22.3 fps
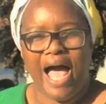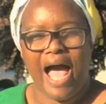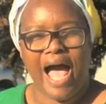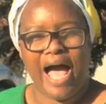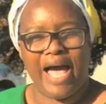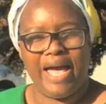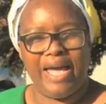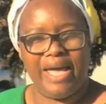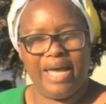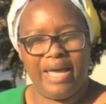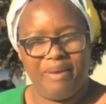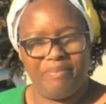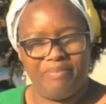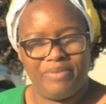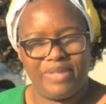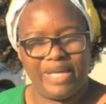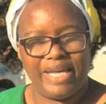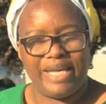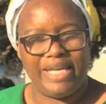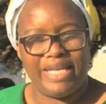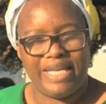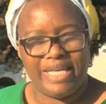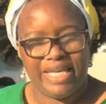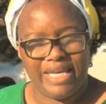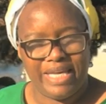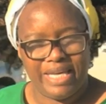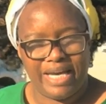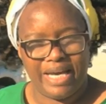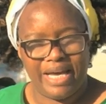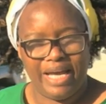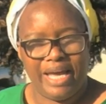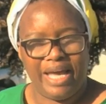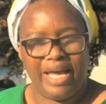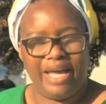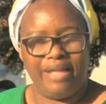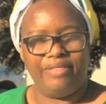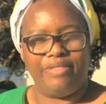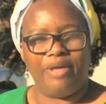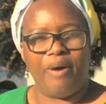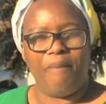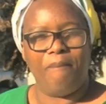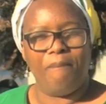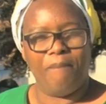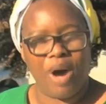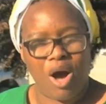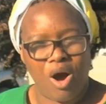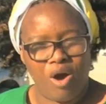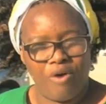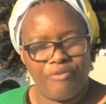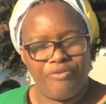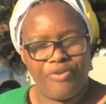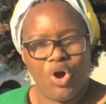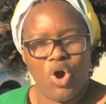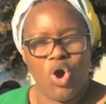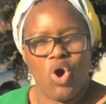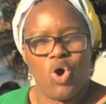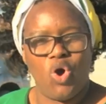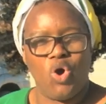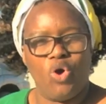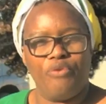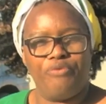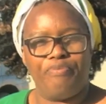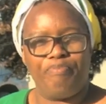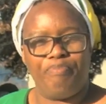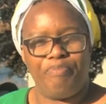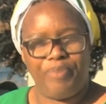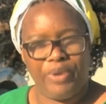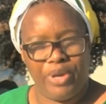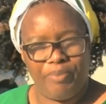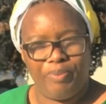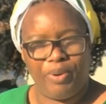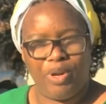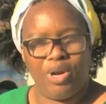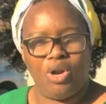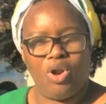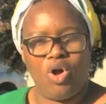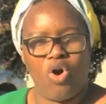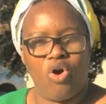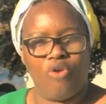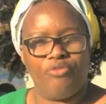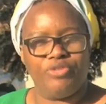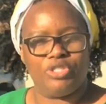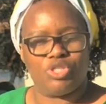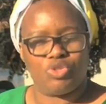I am the ear and the mouth of people of